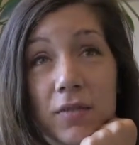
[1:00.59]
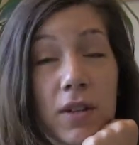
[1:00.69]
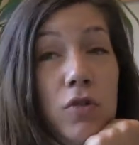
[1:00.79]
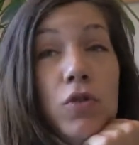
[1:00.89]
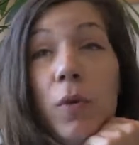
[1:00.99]

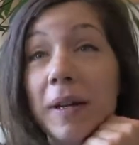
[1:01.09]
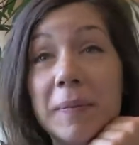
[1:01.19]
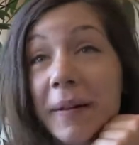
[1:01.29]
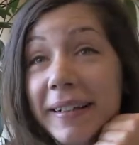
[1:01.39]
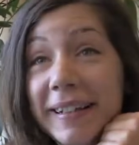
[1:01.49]

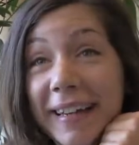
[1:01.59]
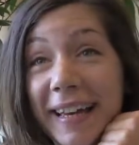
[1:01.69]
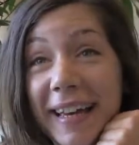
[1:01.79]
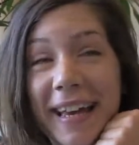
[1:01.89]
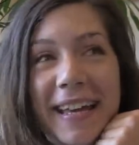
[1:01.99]
enjoyable.
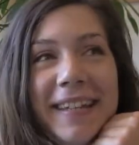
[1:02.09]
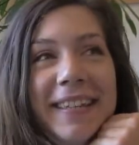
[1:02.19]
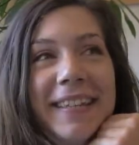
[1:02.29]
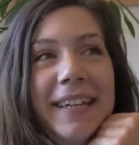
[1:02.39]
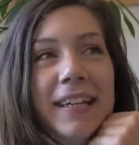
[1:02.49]

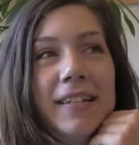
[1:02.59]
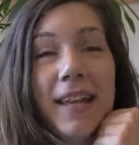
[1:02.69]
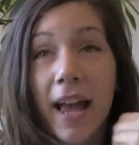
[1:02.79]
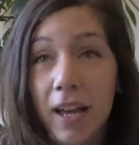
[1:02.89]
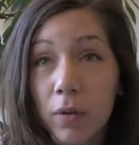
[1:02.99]
It's
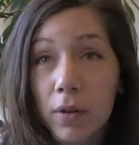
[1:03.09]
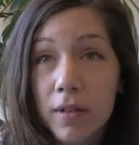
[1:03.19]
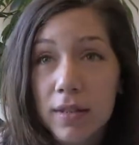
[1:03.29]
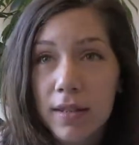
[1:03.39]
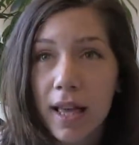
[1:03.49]

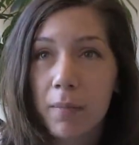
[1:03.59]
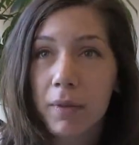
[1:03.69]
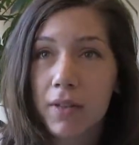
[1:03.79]
integral to them